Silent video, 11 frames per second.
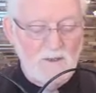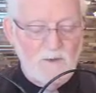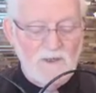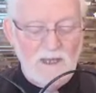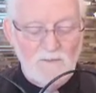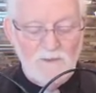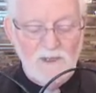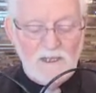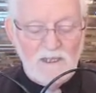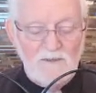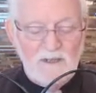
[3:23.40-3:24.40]
without being
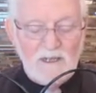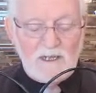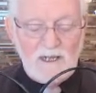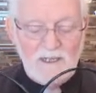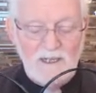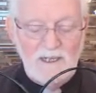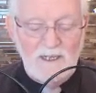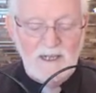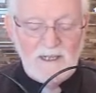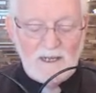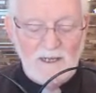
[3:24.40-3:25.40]
given a clean
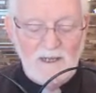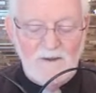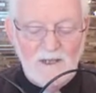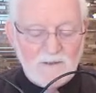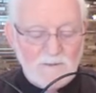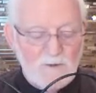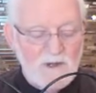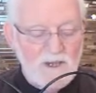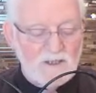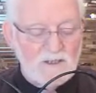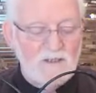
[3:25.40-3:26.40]
and clear
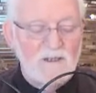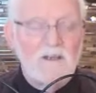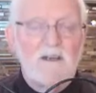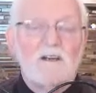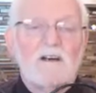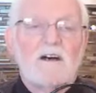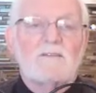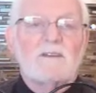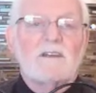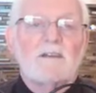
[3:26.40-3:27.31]
inspiration of the